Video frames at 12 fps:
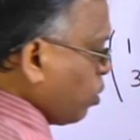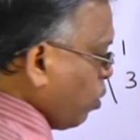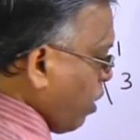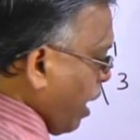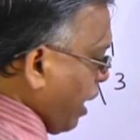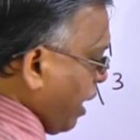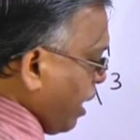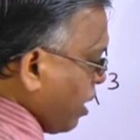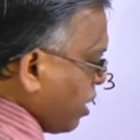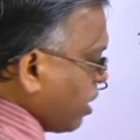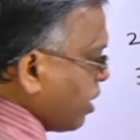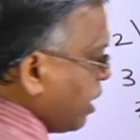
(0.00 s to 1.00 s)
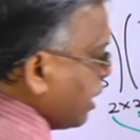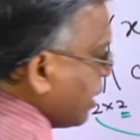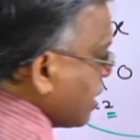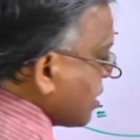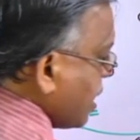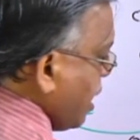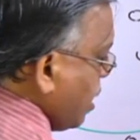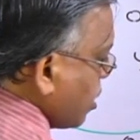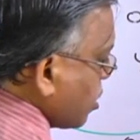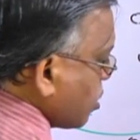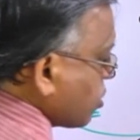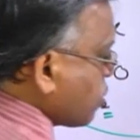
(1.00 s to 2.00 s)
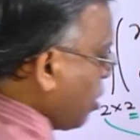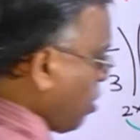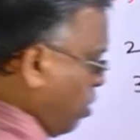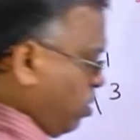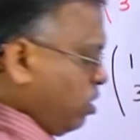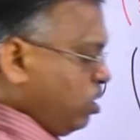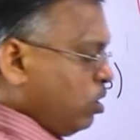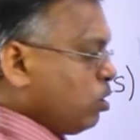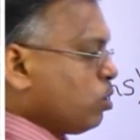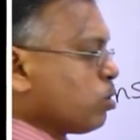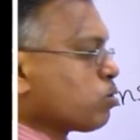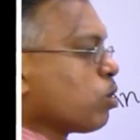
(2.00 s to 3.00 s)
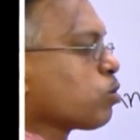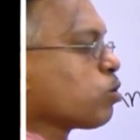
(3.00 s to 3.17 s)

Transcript: 2y, here it is a 0. So,